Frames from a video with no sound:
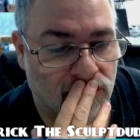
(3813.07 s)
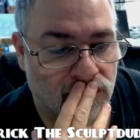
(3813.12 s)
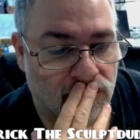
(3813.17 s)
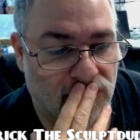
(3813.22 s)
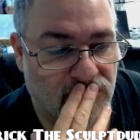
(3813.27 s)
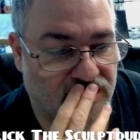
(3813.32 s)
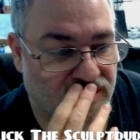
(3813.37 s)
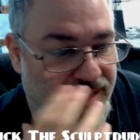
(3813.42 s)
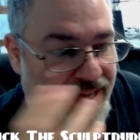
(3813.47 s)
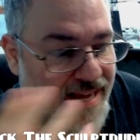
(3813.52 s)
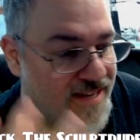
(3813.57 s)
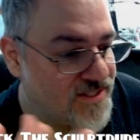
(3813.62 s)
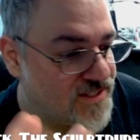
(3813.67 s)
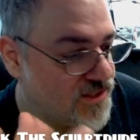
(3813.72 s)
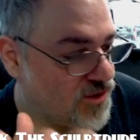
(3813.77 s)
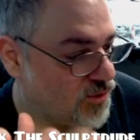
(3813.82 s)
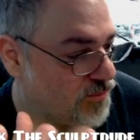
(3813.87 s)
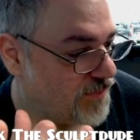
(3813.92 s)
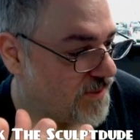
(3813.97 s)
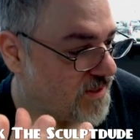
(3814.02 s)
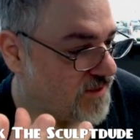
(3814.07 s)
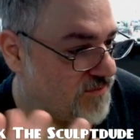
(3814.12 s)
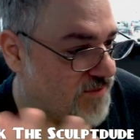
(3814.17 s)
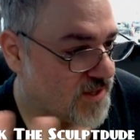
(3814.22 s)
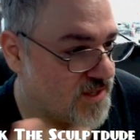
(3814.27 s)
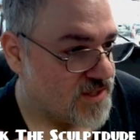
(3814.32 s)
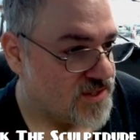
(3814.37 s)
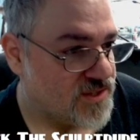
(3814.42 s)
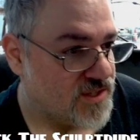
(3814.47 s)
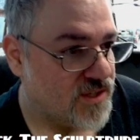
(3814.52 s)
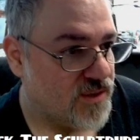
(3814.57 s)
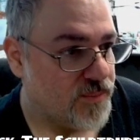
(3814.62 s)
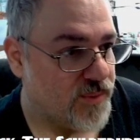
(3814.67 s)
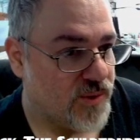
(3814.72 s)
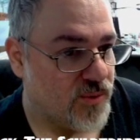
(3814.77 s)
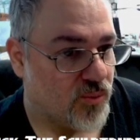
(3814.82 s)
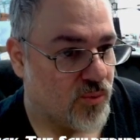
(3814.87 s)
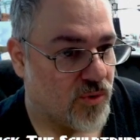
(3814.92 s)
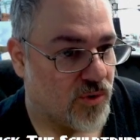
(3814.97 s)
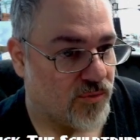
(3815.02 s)
The last little bit of it is going to be
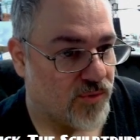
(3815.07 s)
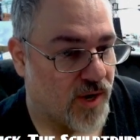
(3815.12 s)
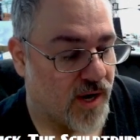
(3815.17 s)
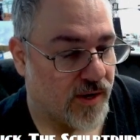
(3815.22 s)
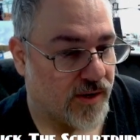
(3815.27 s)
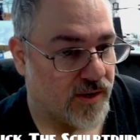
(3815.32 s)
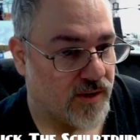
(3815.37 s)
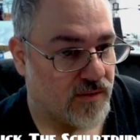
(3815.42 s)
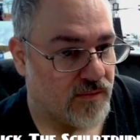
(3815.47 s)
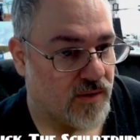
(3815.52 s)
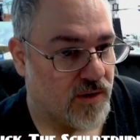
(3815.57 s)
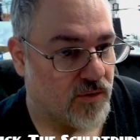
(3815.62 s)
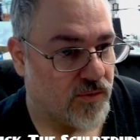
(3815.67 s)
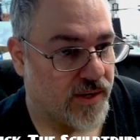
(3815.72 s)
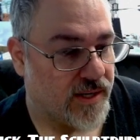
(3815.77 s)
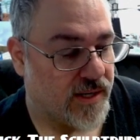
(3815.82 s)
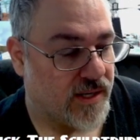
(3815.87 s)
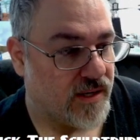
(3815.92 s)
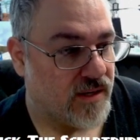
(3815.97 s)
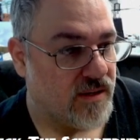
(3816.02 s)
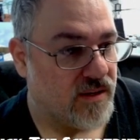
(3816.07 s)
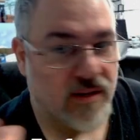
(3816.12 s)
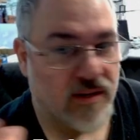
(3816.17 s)
the war rocket. Okay.